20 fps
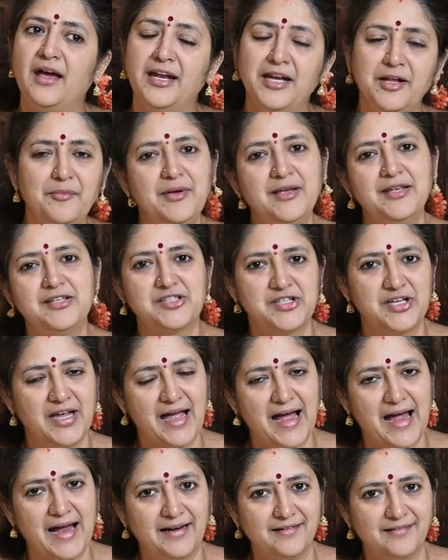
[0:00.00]
enemies she
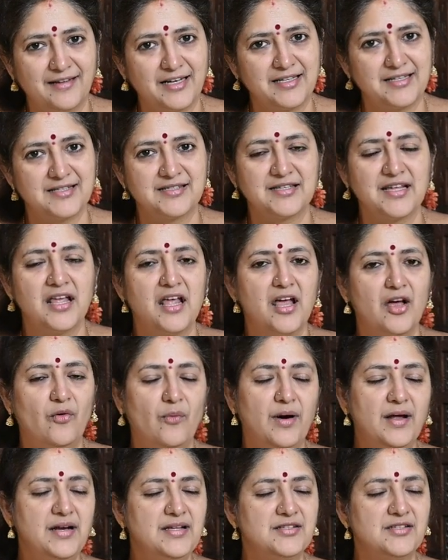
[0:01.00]
had. That is,
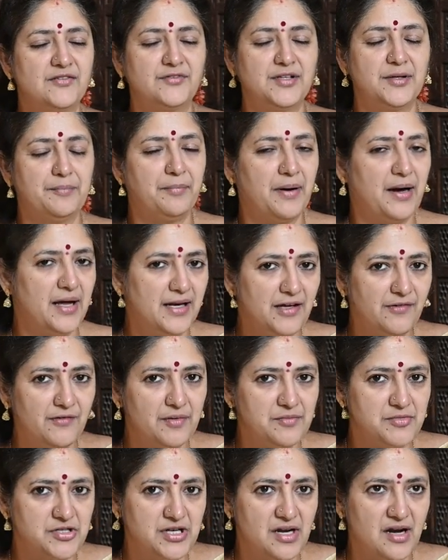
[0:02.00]
one is of the Pala
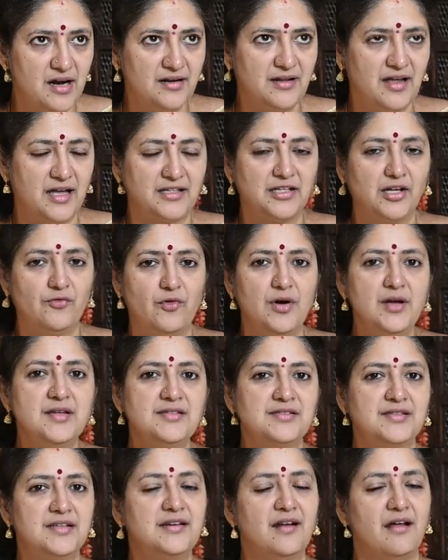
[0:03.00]
Vamsha and the other
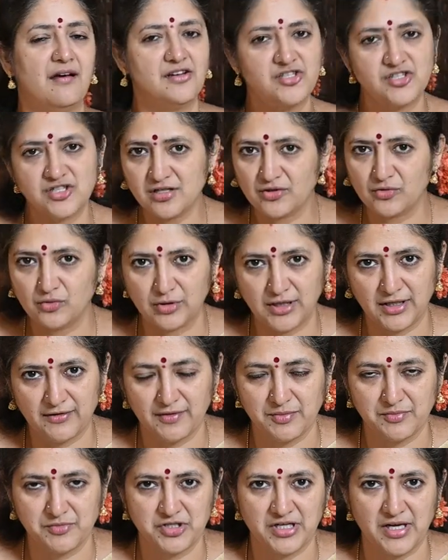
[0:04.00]
was the Rashtrakuta
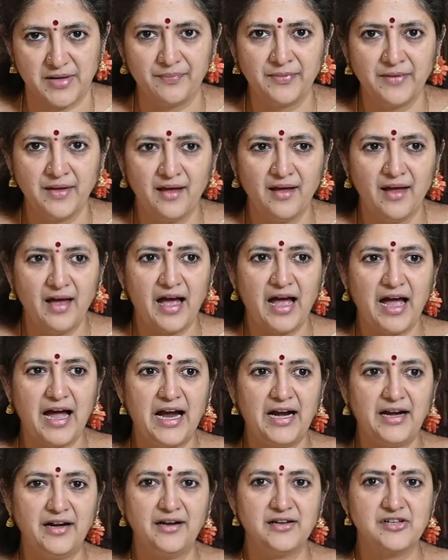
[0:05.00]
Vamsha.
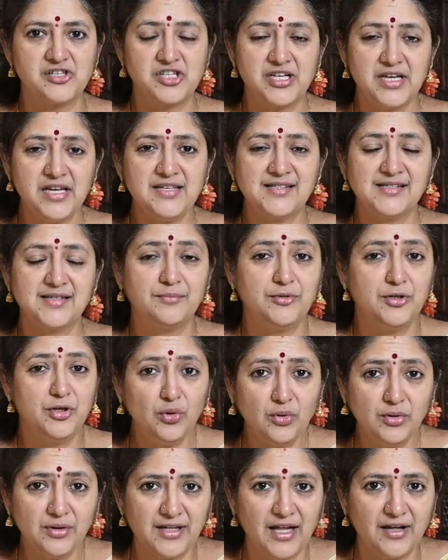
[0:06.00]
And she
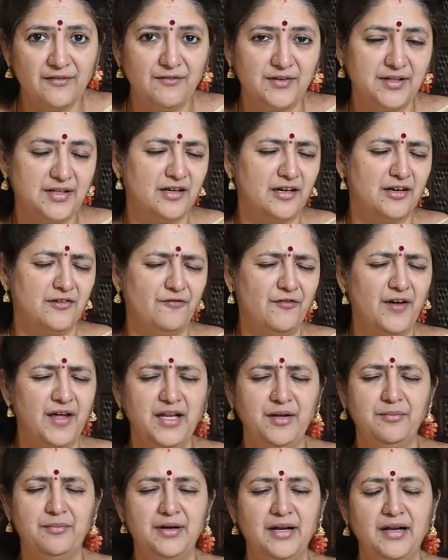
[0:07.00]
subdued them with her
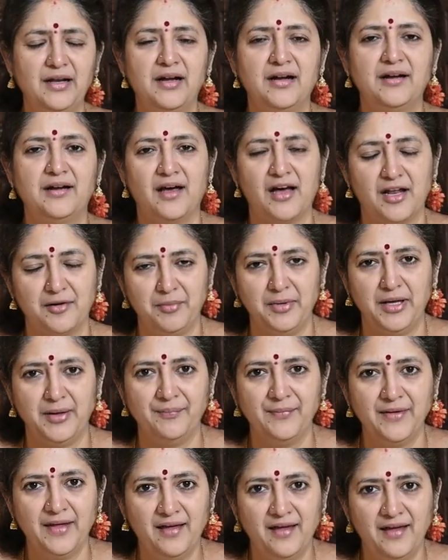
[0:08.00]
very brilliant army.
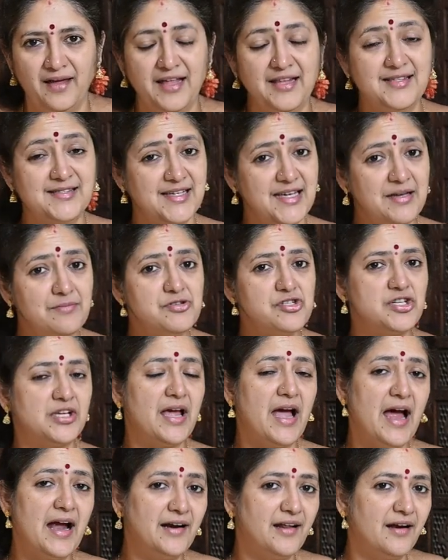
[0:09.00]
It seems
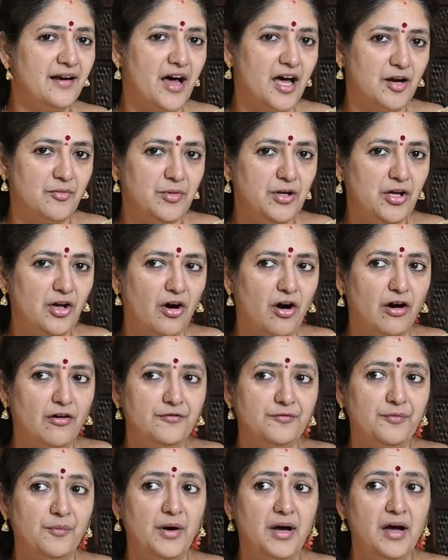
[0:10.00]
she had an army
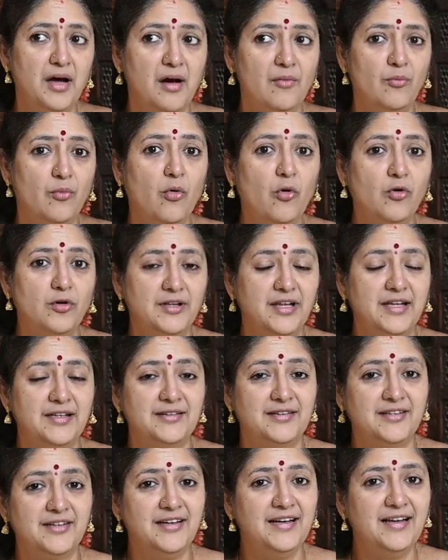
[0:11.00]
of more
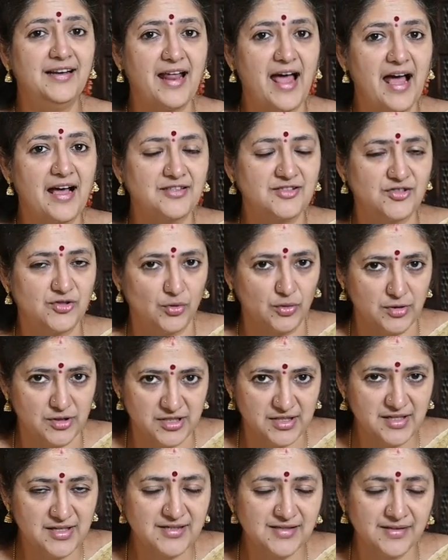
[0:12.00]
than 3 lakh
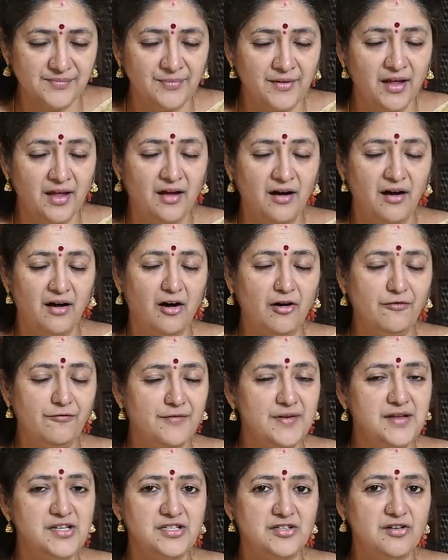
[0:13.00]
soldiers,
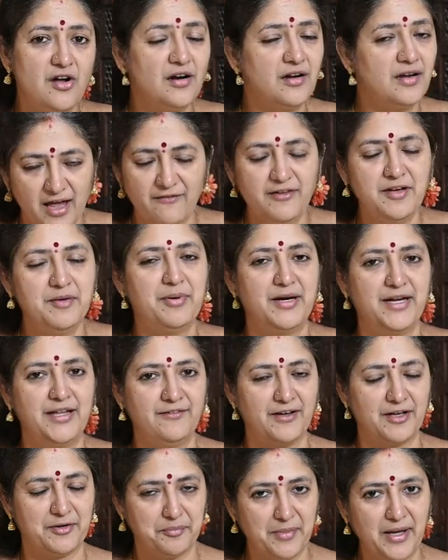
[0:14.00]
of which not everybody
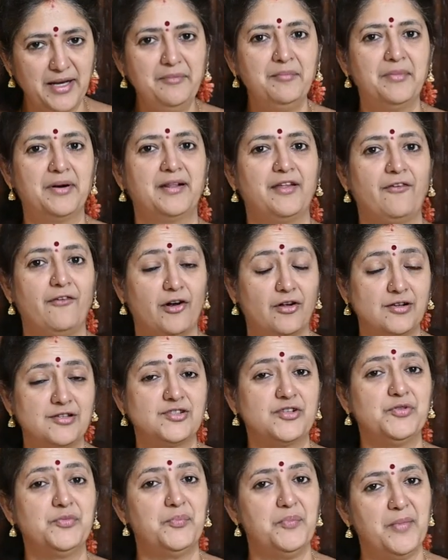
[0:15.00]
were men, but there were
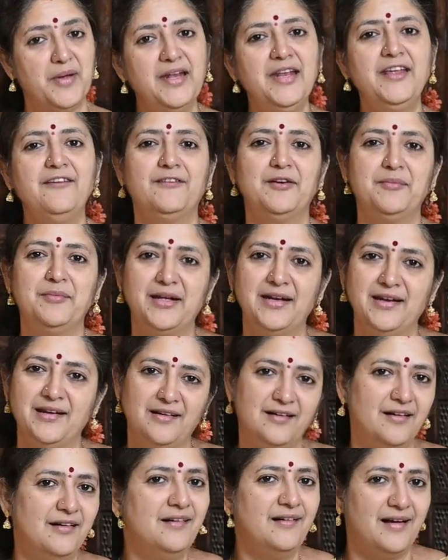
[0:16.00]
also many women
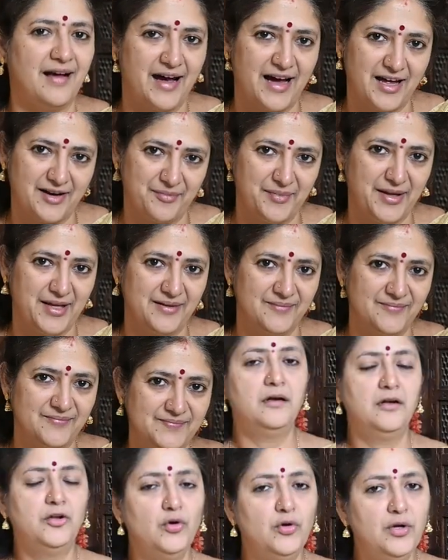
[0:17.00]
in her army.
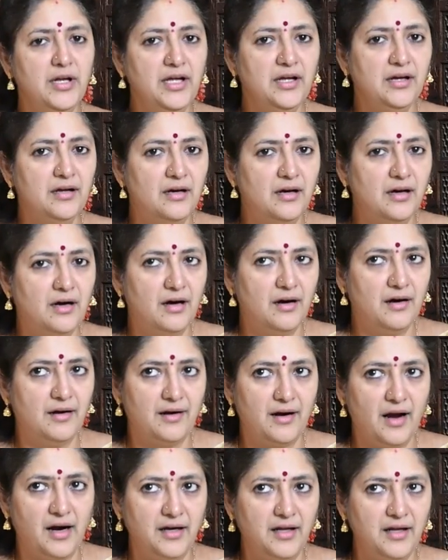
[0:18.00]
During
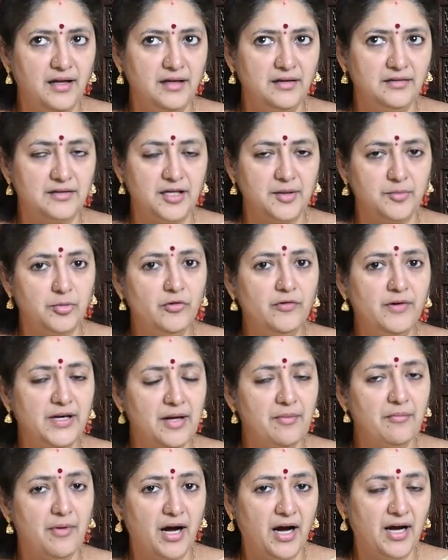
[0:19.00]
Rani
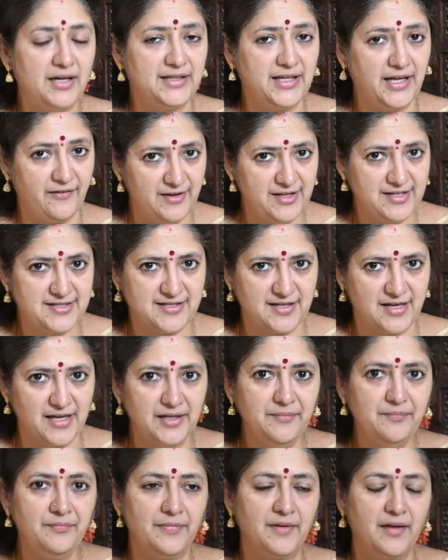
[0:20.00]
Tribhuvana Mahadevi's
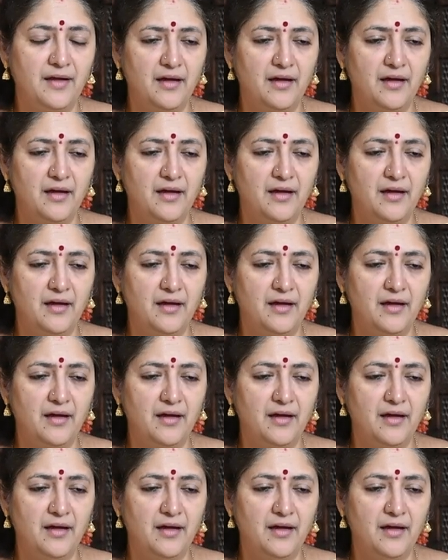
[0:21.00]
time,